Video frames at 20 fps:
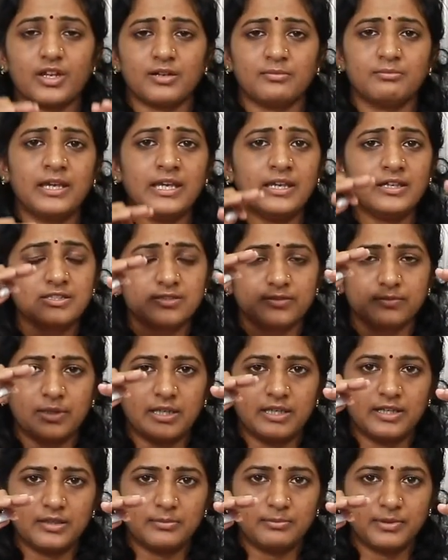makes uh,
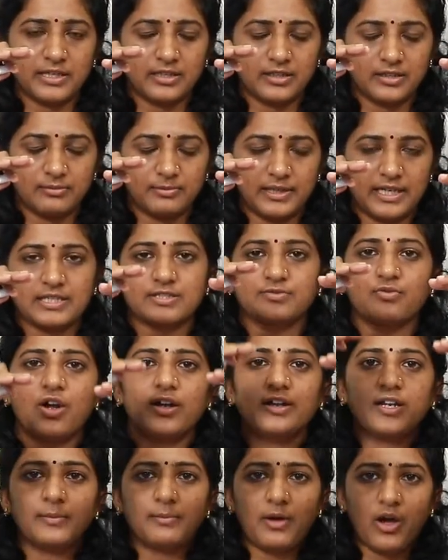uh, bricks
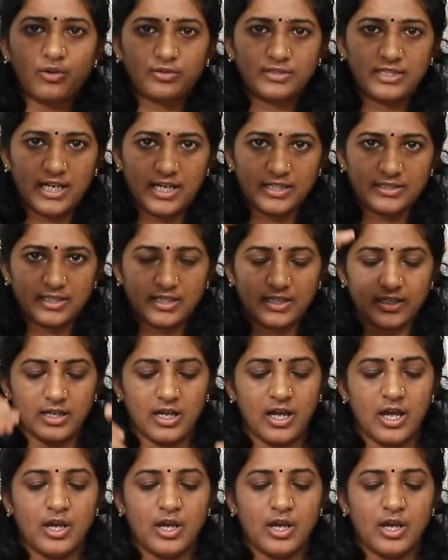one above the other,